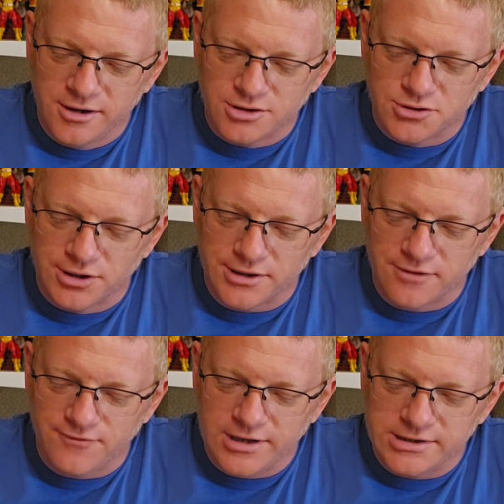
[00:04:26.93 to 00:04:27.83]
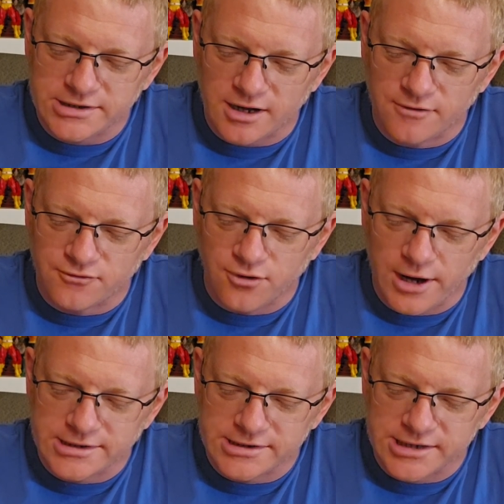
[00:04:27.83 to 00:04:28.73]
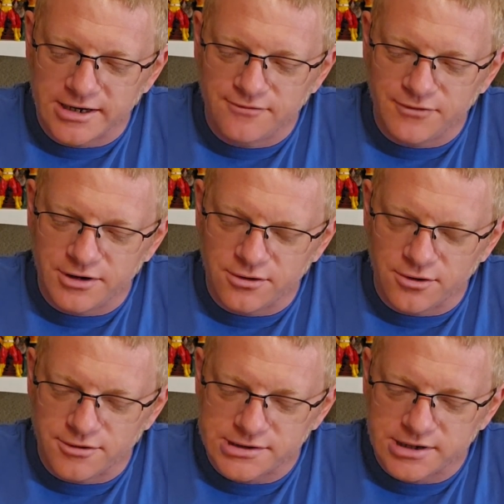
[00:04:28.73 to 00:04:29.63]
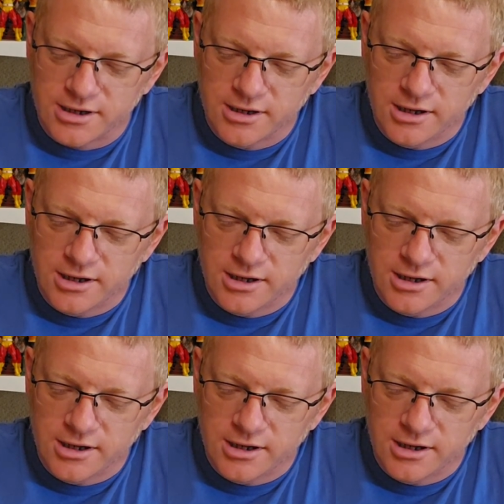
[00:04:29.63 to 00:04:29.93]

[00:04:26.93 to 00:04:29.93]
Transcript: during the events of Crisis on Infinite Earths,